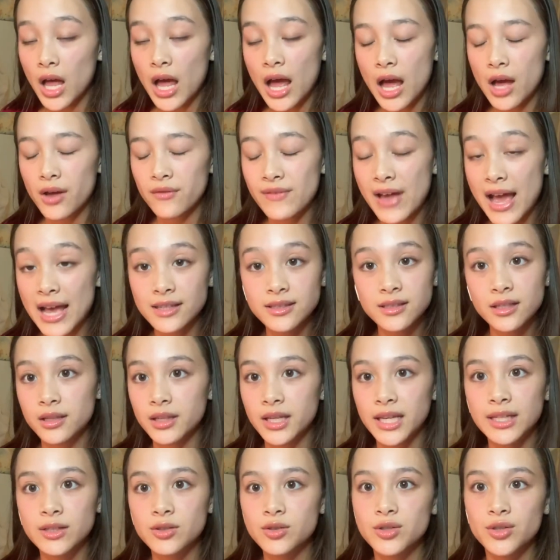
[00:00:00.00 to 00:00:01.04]

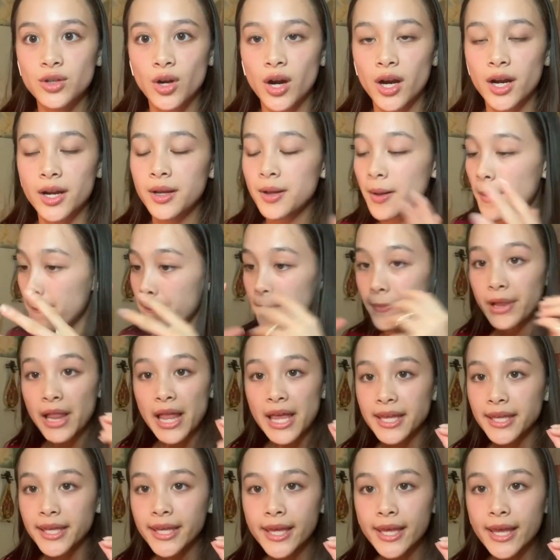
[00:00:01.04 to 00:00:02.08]
Vaseline, sorry,
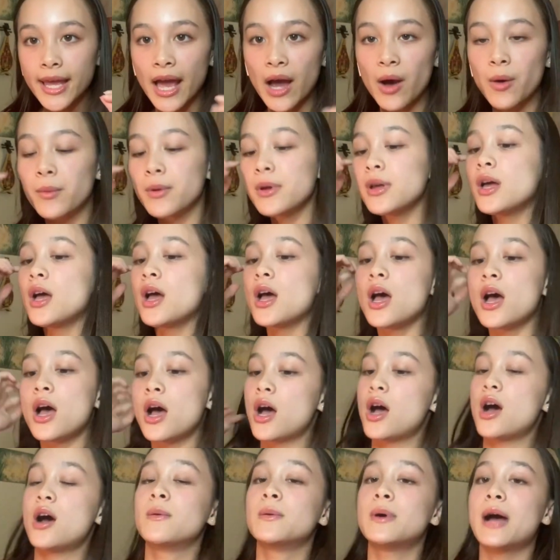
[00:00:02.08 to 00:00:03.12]
blinking out,
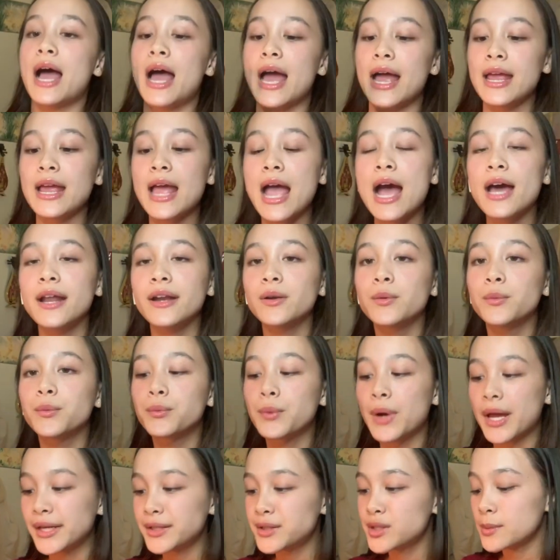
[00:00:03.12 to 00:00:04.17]
I added
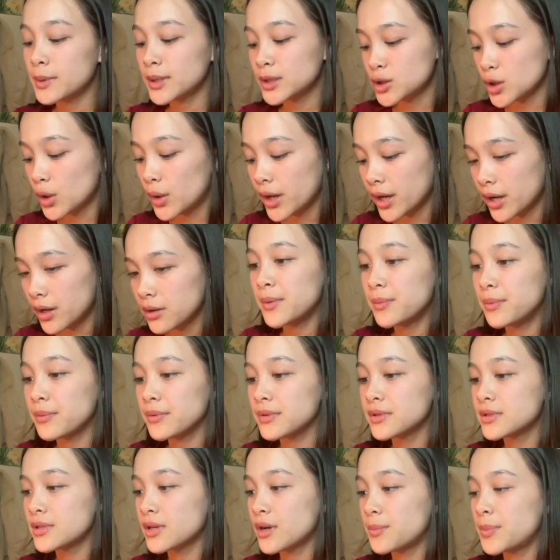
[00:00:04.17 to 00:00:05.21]
way too much oil.
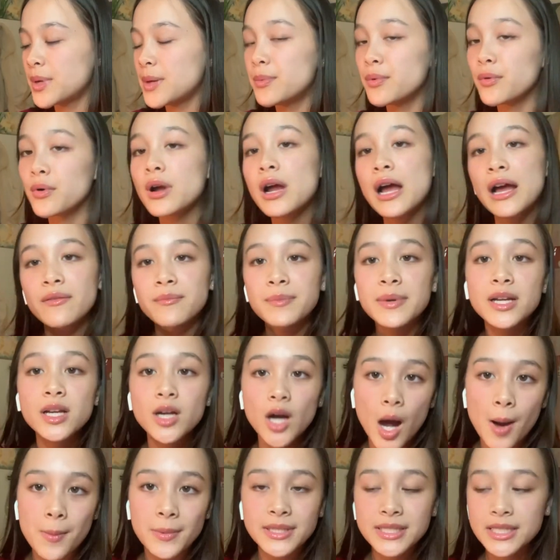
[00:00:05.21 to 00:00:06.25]
So people have been
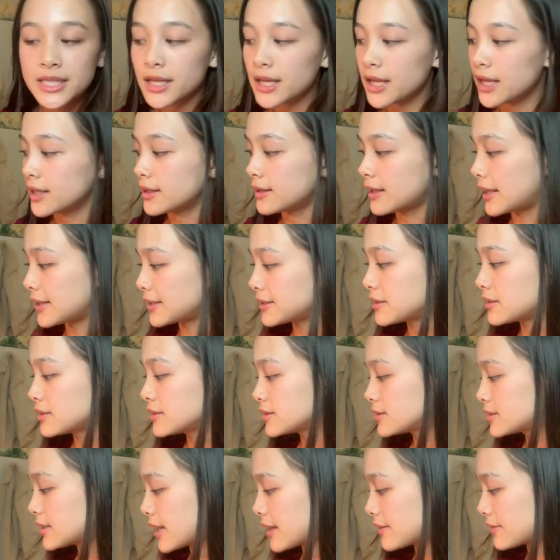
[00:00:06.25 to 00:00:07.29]
commenting and like
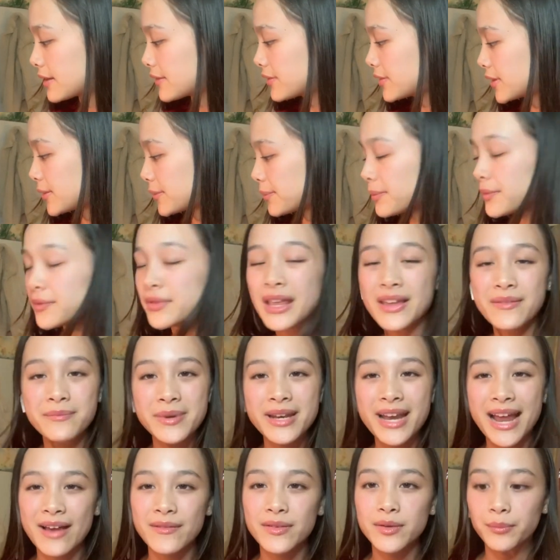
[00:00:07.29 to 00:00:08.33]
saying that they've been
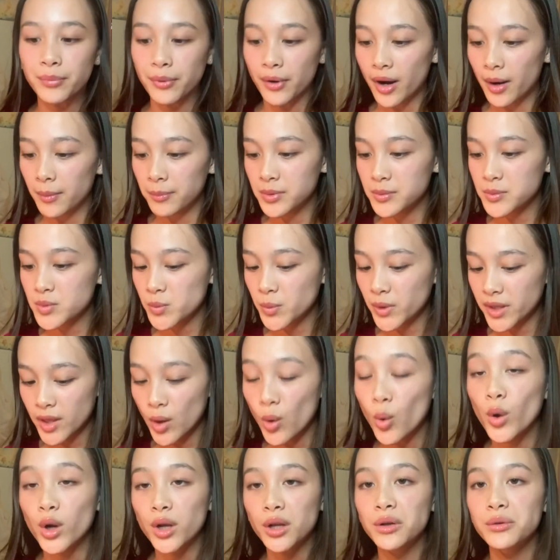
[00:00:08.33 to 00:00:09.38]
having problems with the
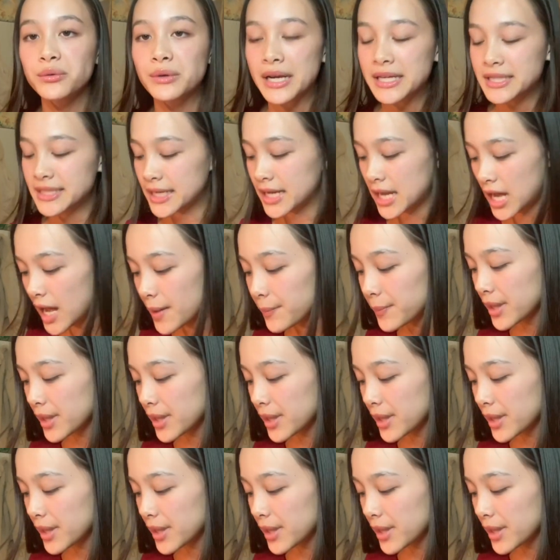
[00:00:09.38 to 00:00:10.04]
oil rising up.